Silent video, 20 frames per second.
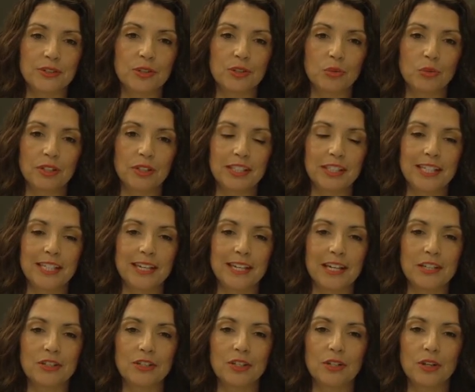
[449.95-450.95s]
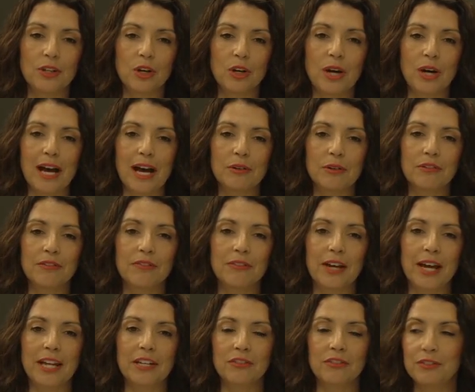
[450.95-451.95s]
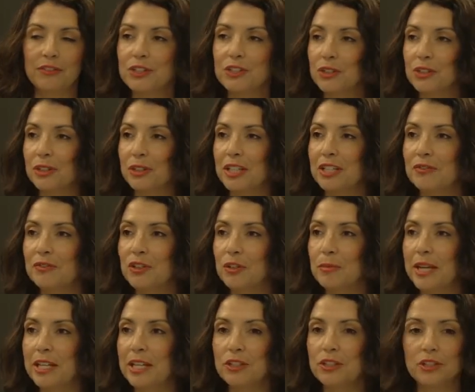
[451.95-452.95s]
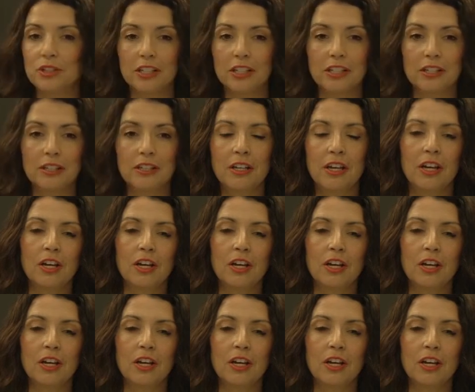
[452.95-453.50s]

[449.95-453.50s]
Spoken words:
to really get to know how to find official information,